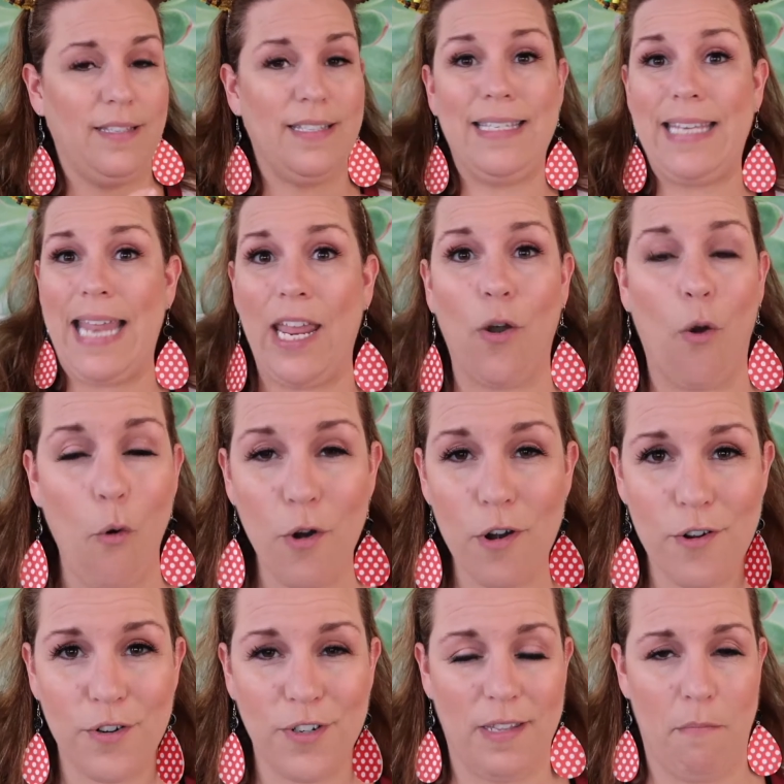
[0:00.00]
take
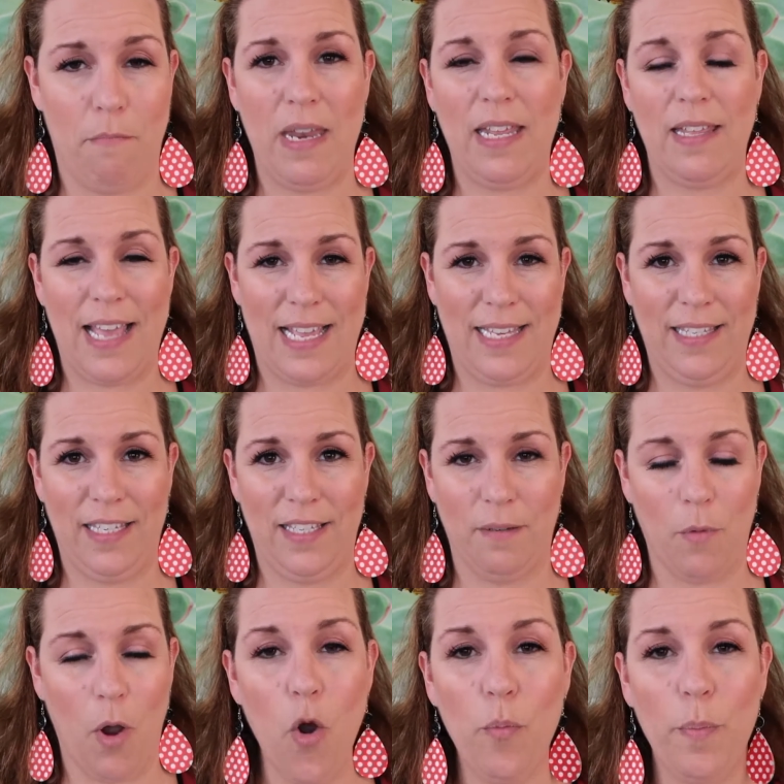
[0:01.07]
orders the minute that
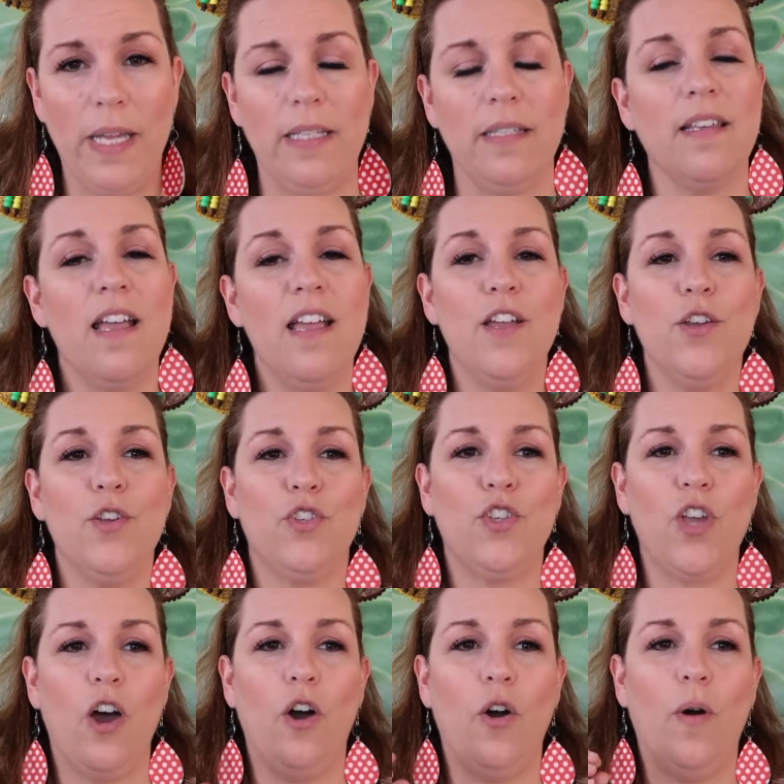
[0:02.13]
system opens.
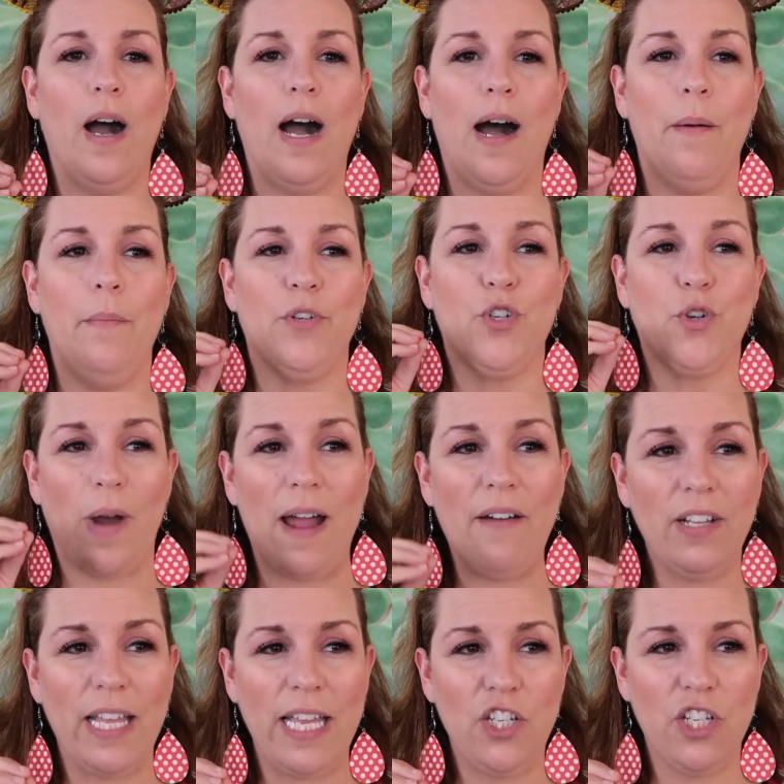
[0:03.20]
So
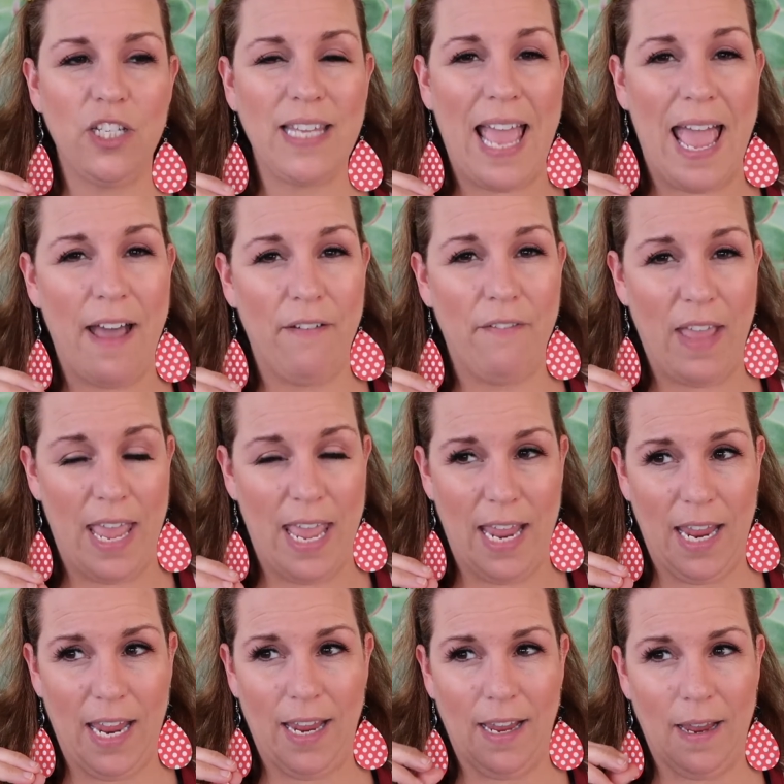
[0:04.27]
travel agents have
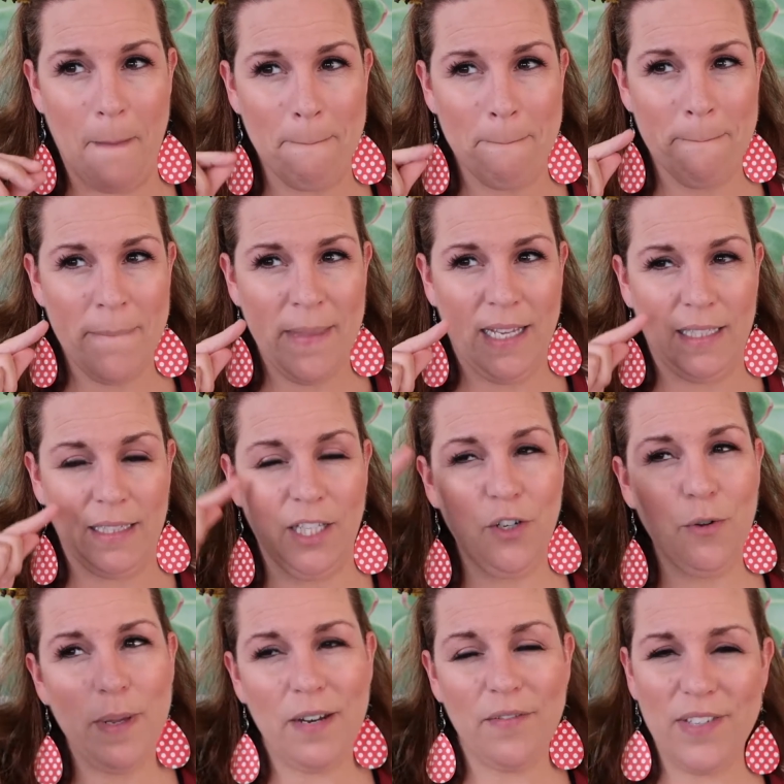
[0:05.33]
a
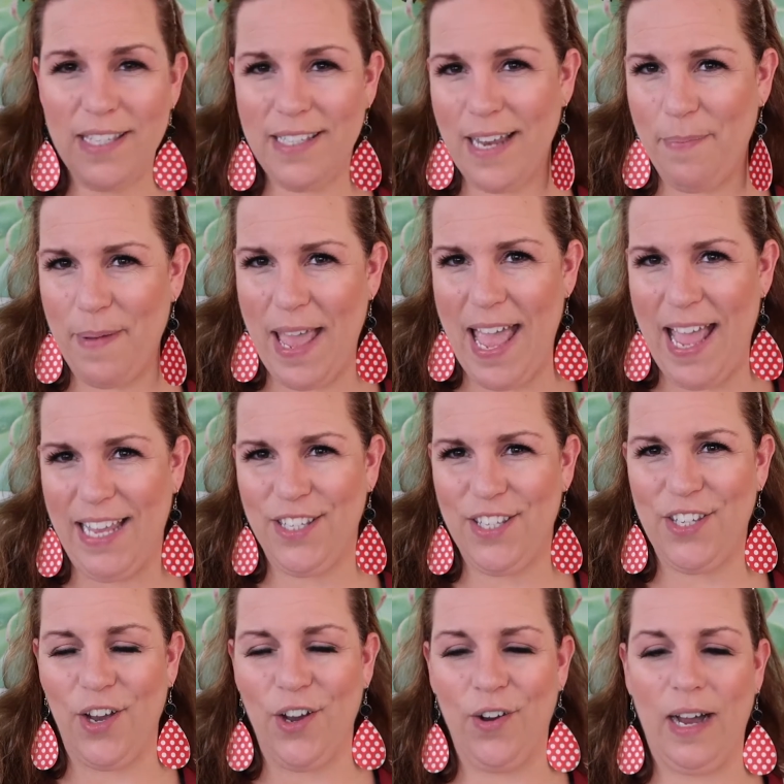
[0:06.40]
little bit of a step ahead.
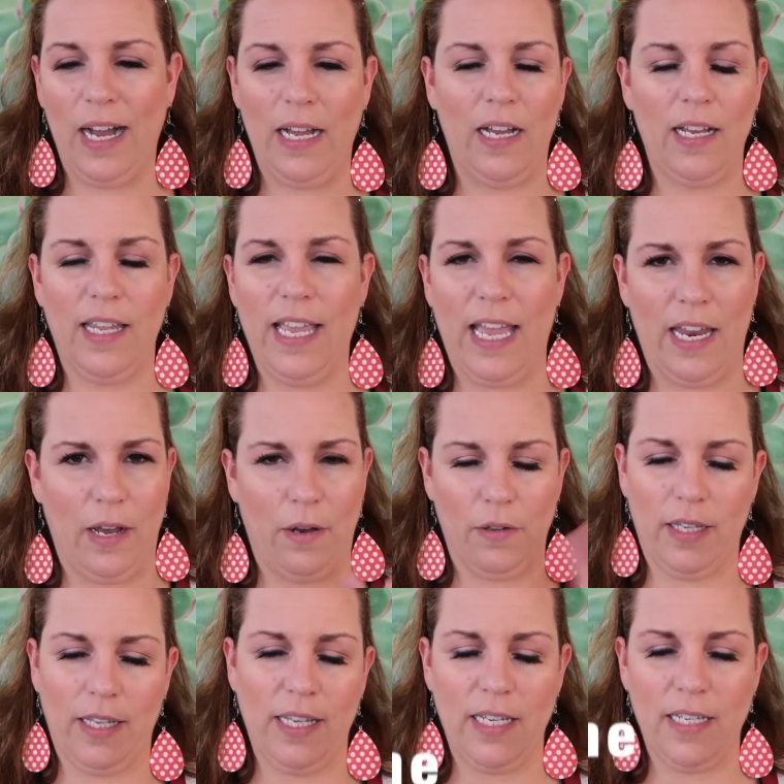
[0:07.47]
So again,
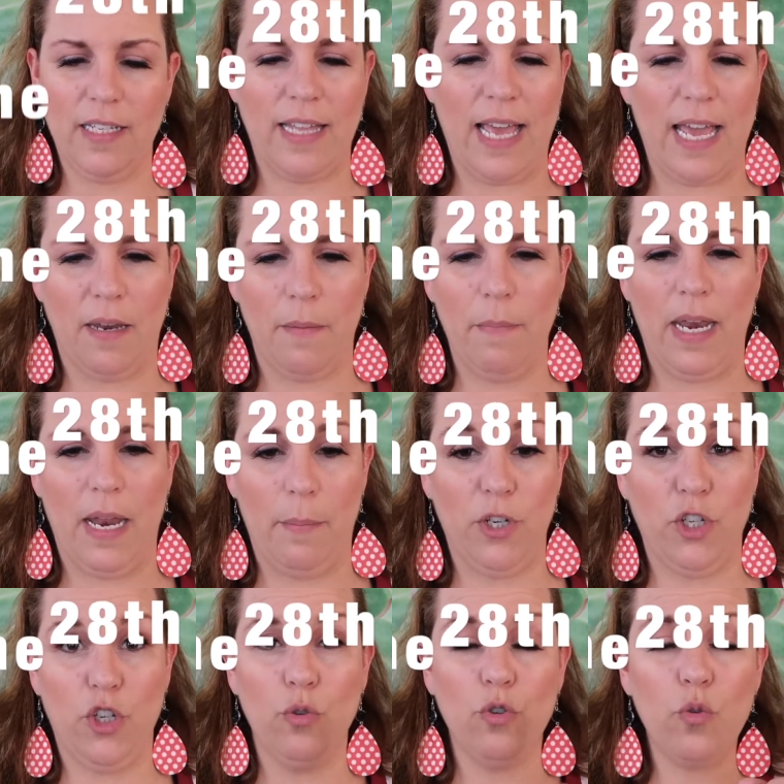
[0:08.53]
I'll get into that in a minute,
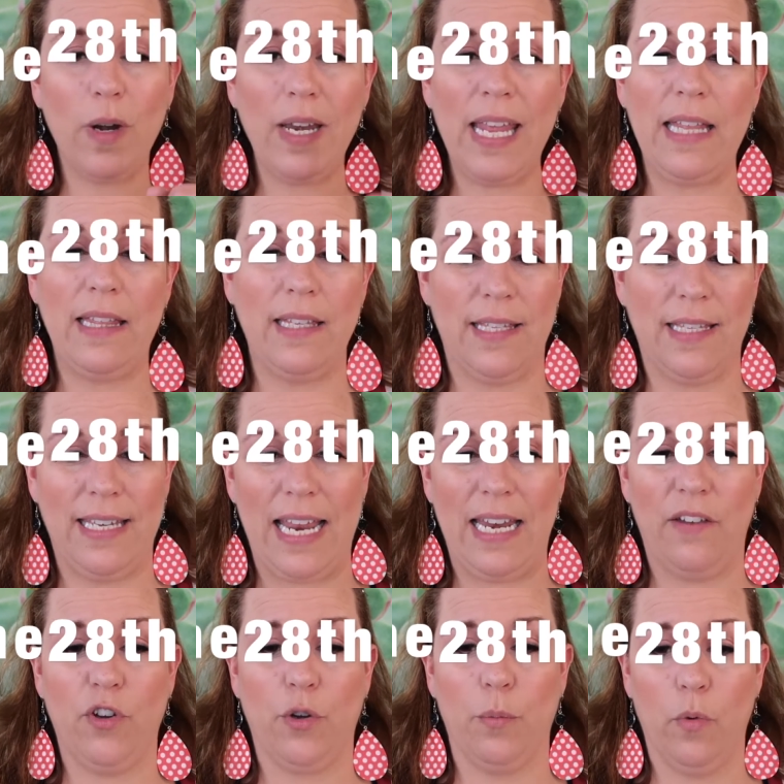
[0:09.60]
but June 28th is the date
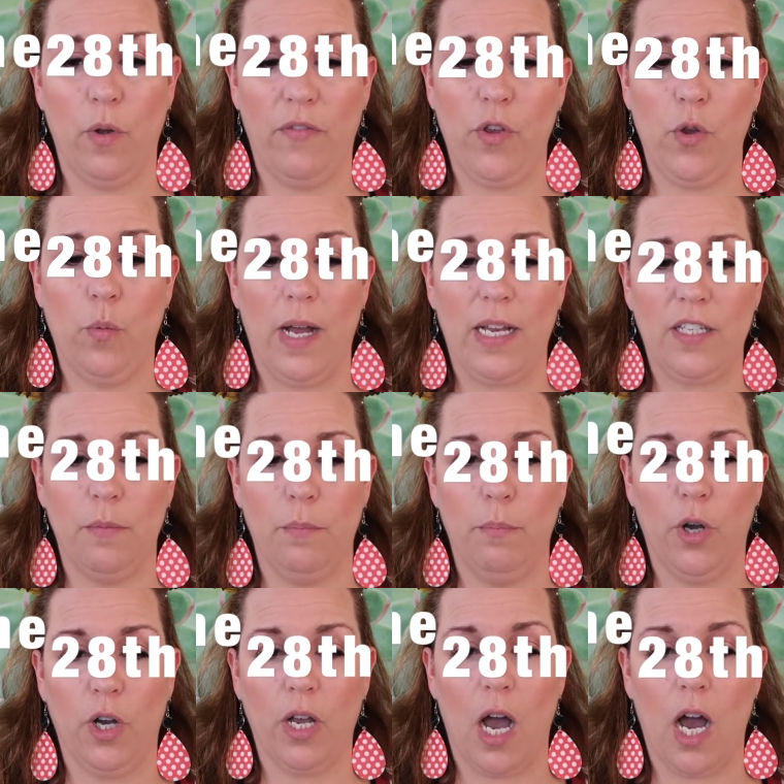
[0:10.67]
if you want to
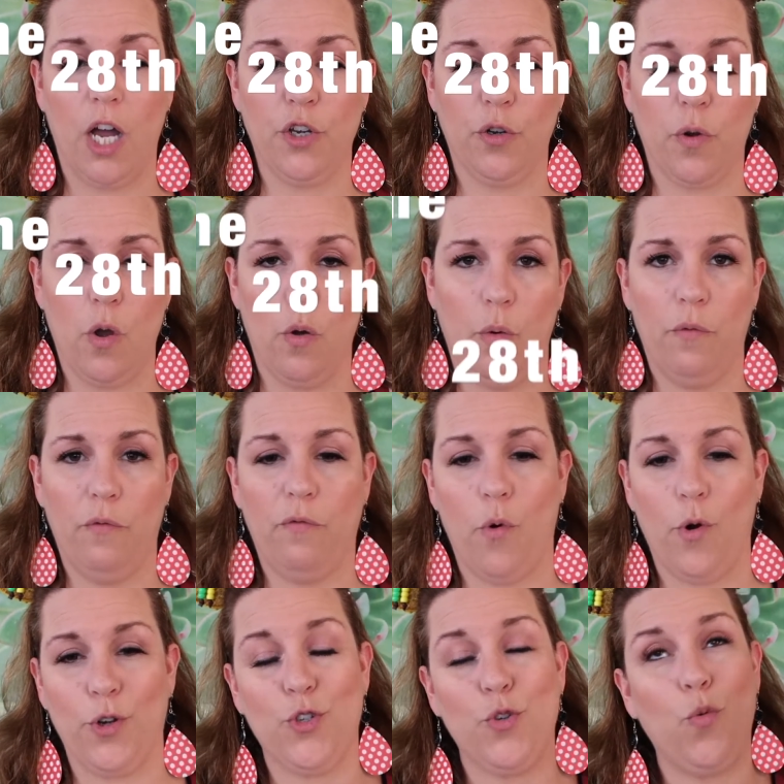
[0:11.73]
book on your own
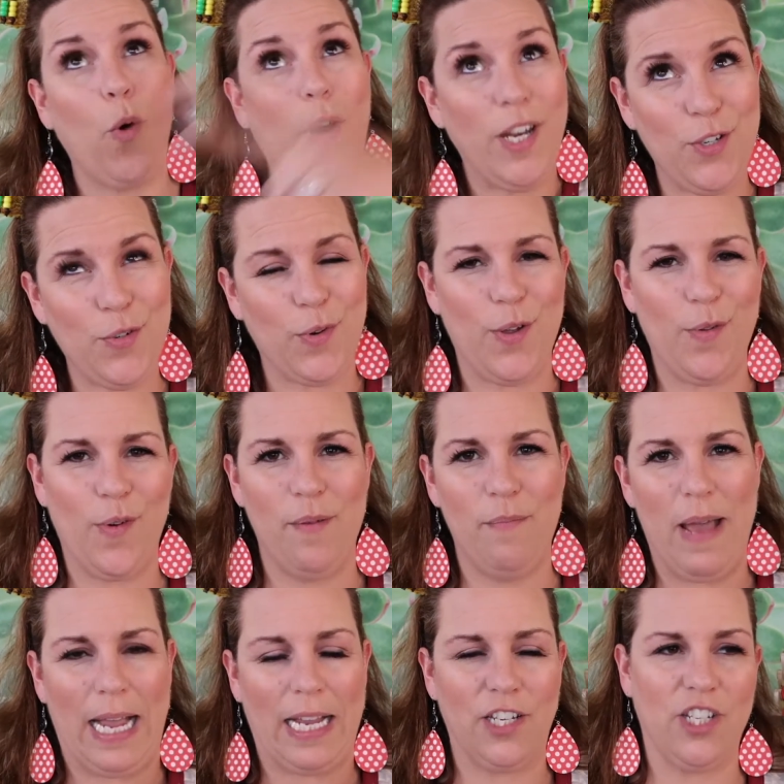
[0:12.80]
for 2021
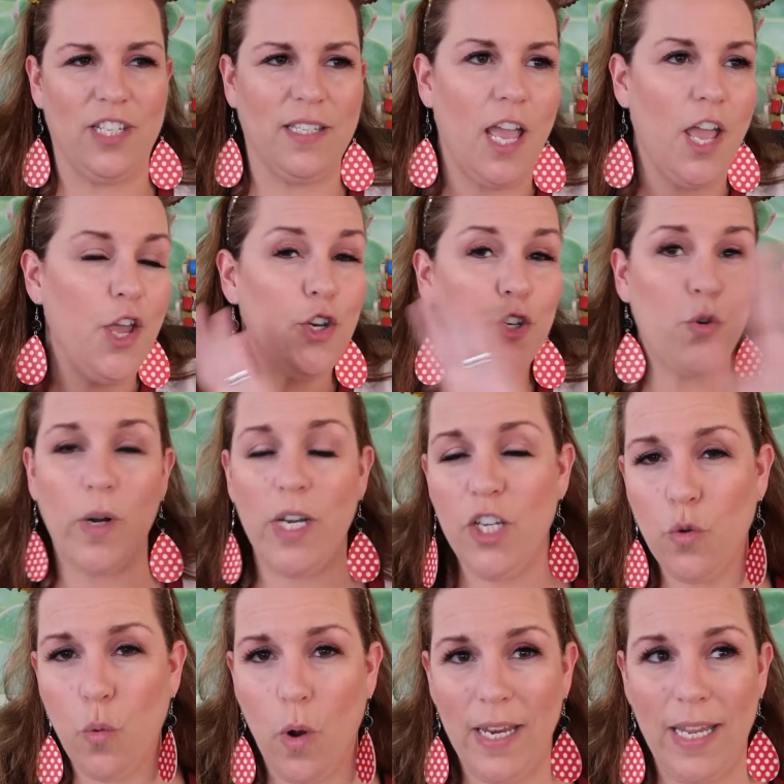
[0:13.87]
packages.
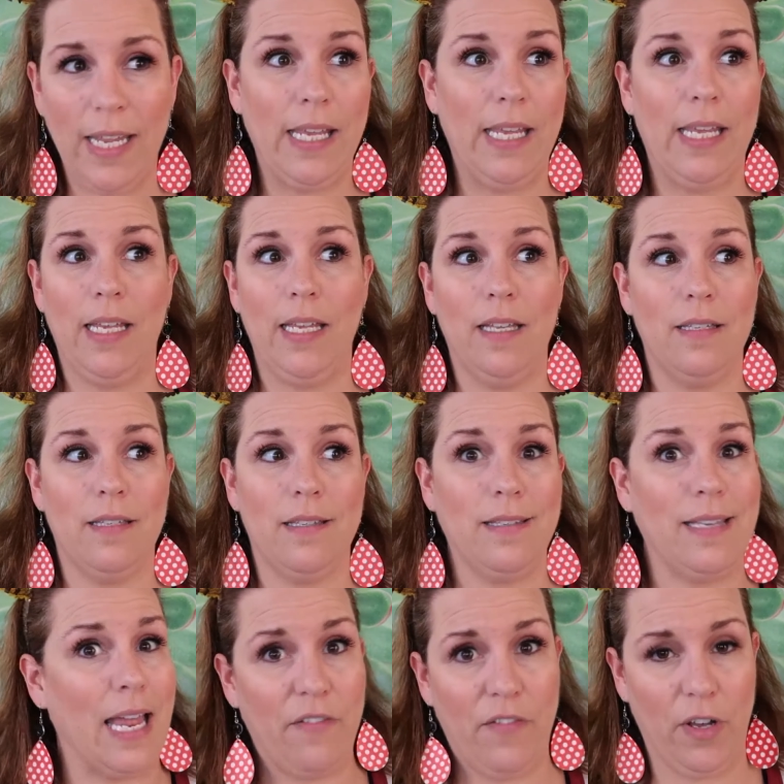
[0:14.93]
2020 is
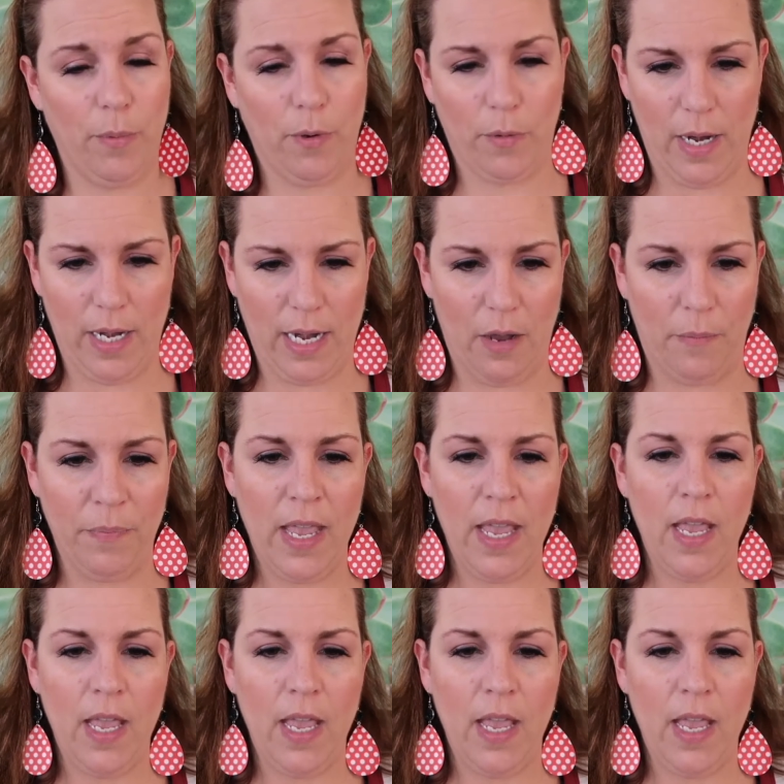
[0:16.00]
not available right now.